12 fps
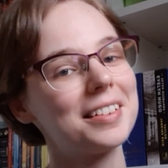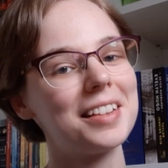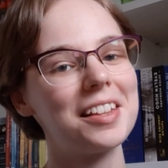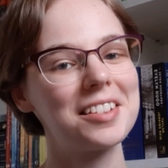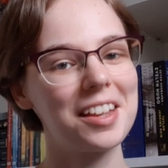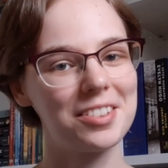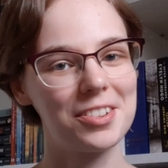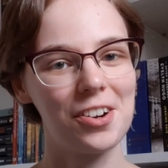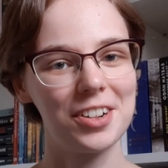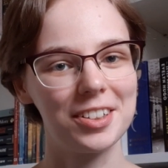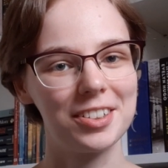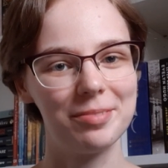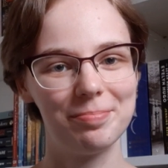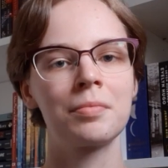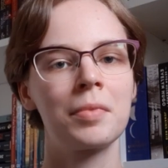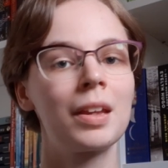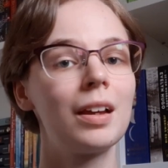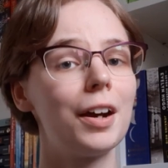let's get started.
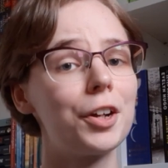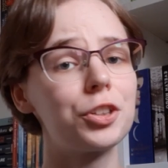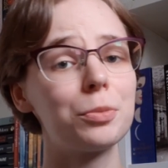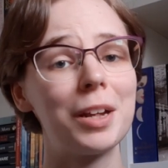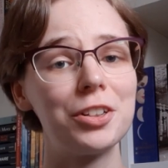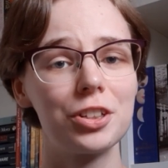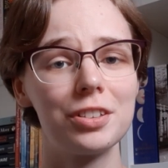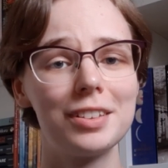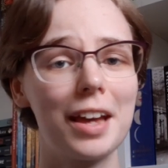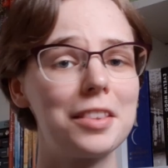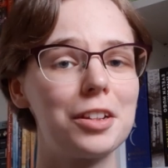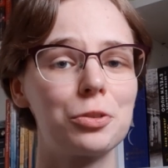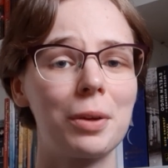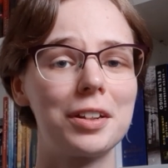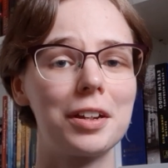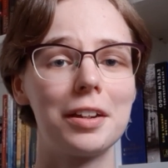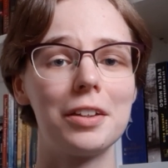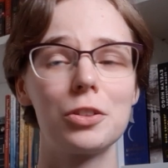I should mention that this
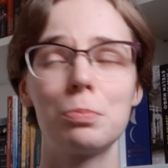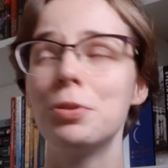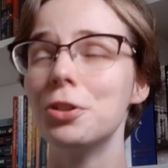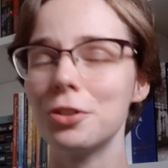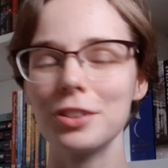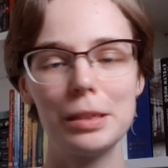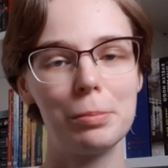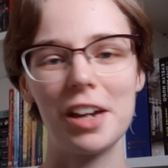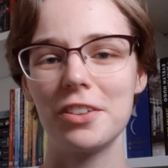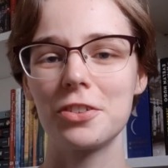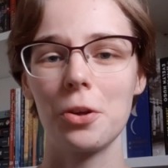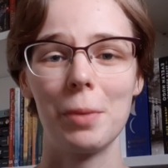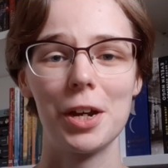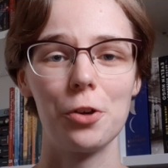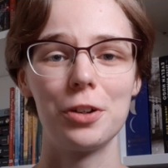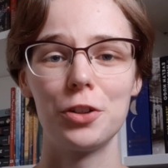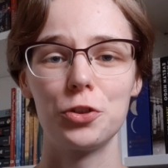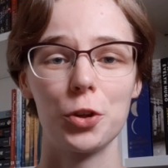ranking is purely based on my
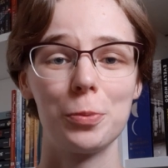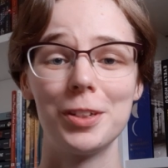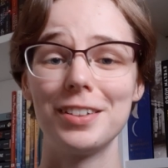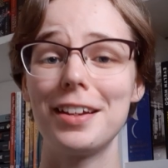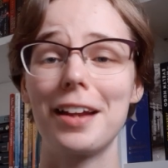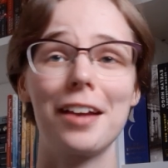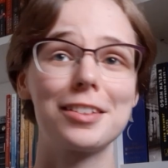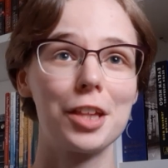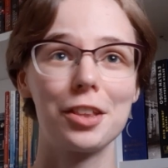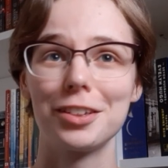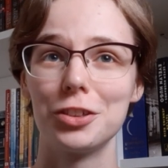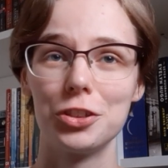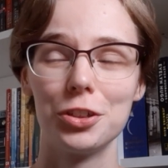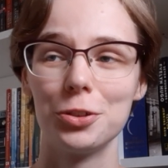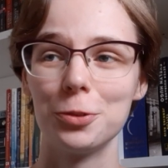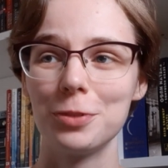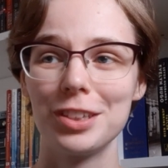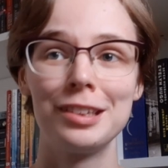own enjoyment. It has nothing to
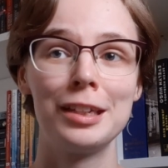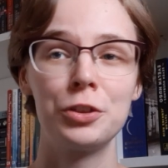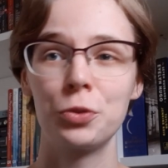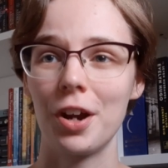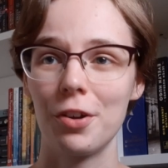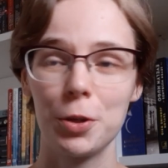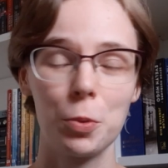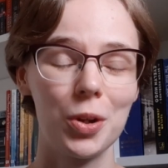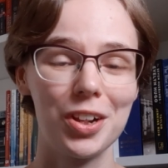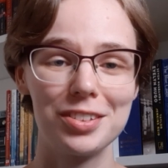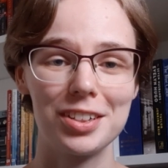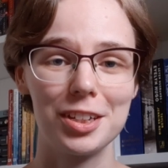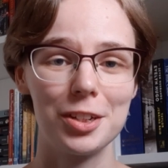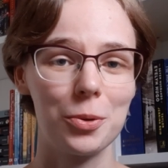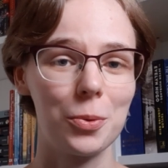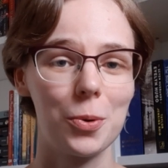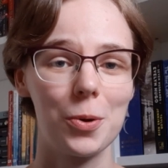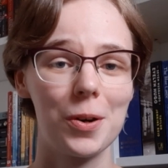do with literary quality
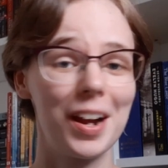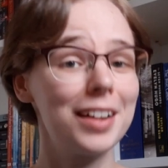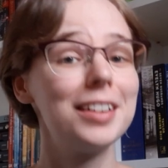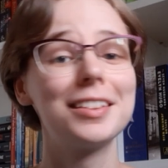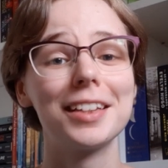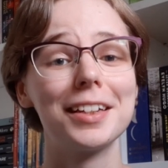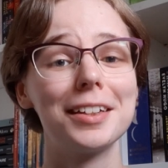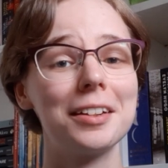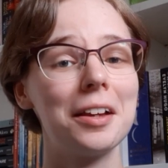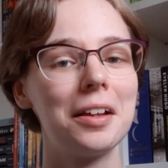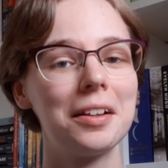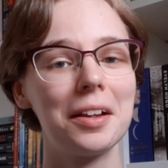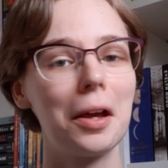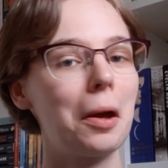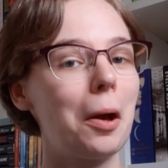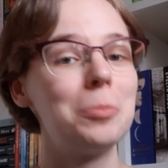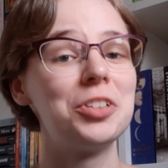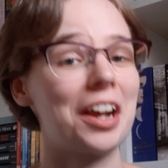or anything
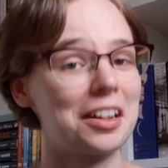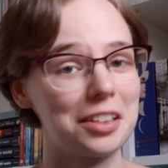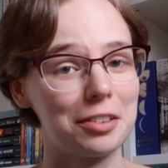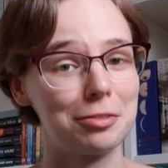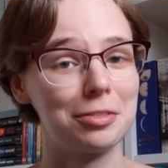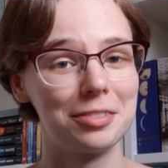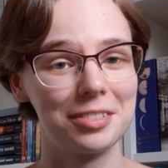objective.